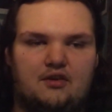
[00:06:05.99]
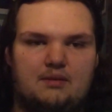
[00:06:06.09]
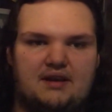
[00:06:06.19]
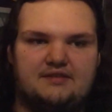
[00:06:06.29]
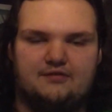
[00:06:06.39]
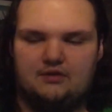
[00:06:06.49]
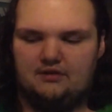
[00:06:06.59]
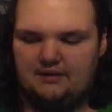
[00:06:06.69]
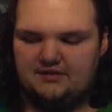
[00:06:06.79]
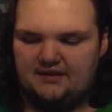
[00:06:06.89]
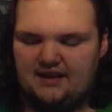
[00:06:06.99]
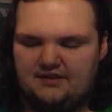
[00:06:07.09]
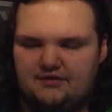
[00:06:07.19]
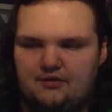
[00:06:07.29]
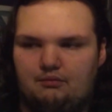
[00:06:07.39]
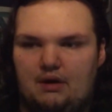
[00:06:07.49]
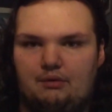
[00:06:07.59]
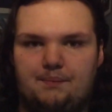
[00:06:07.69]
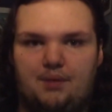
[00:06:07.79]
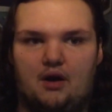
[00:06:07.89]
30 minutes for us to get to where
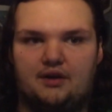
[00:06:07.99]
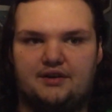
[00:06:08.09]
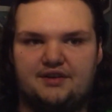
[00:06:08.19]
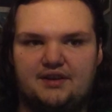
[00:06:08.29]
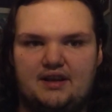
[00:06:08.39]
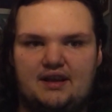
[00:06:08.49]
we parked